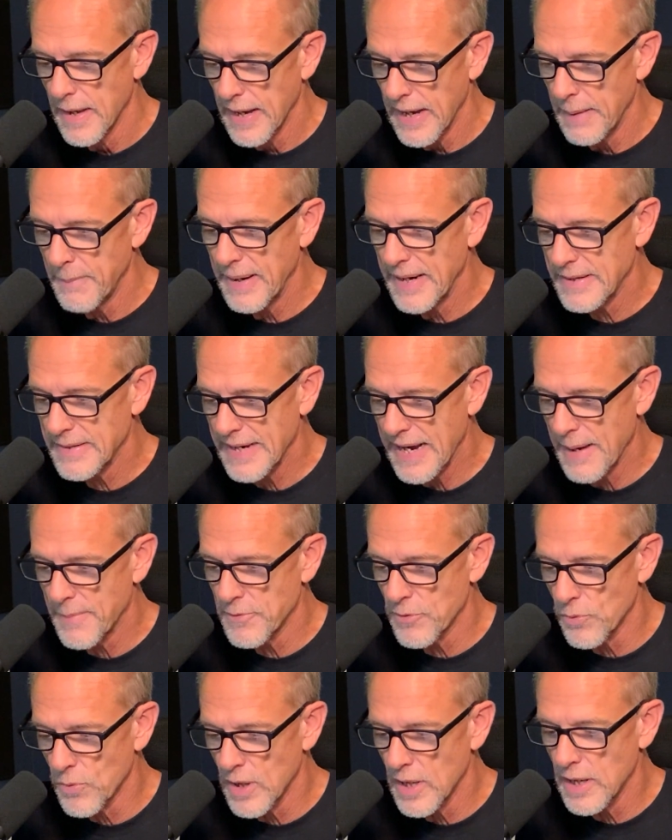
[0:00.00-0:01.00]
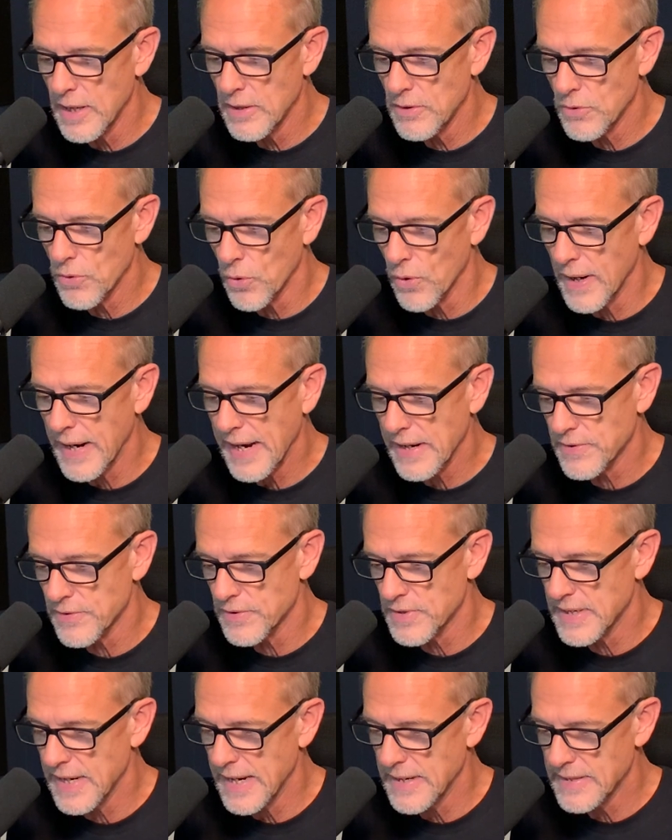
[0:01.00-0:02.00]
I make time to run or
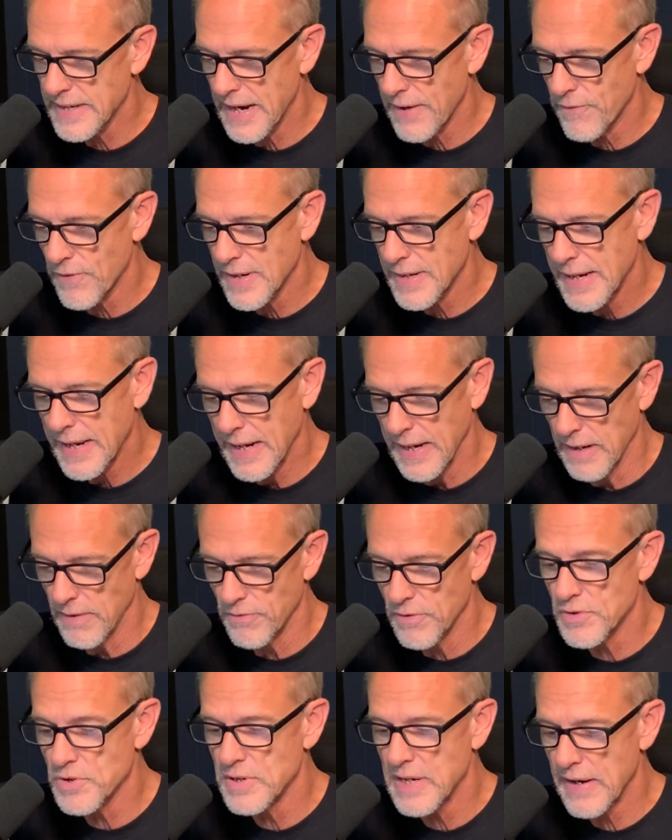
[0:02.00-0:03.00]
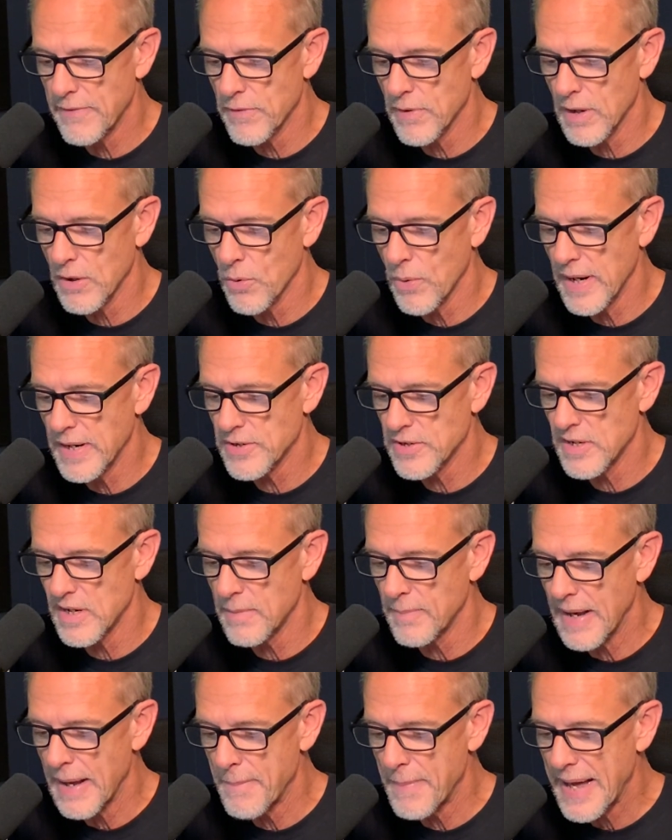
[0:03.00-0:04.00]
exercise every day. There's never a question
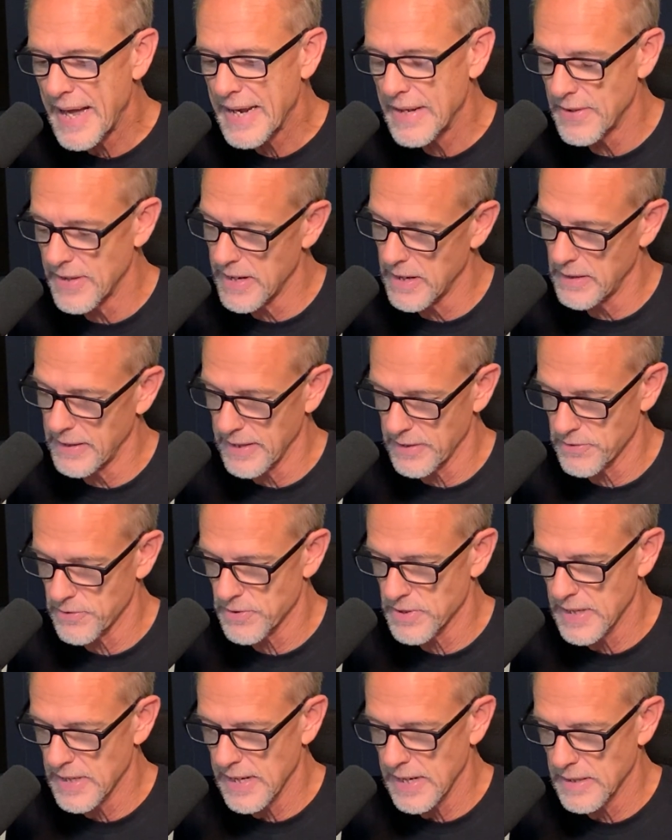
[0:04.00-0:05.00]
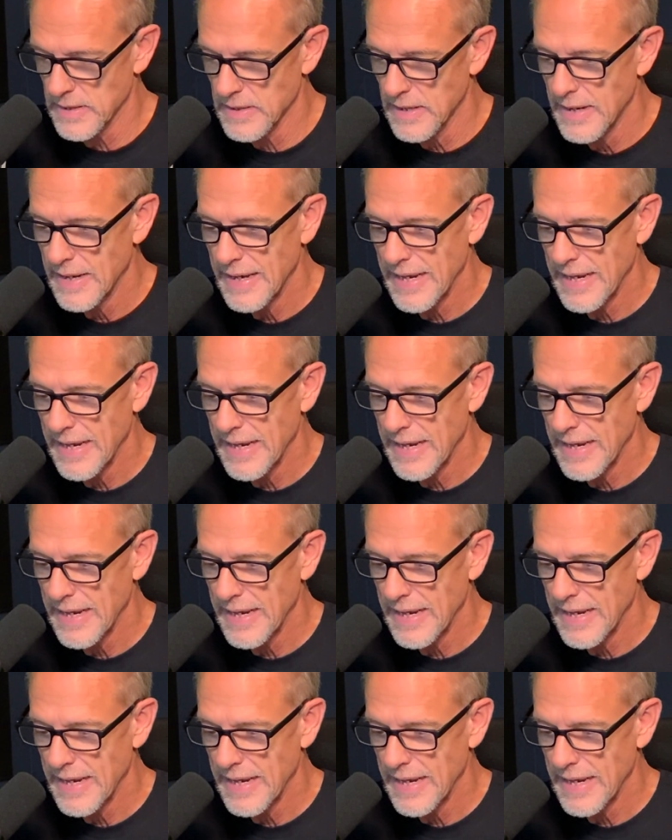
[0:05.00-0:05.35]
in my mind that I'll exercise.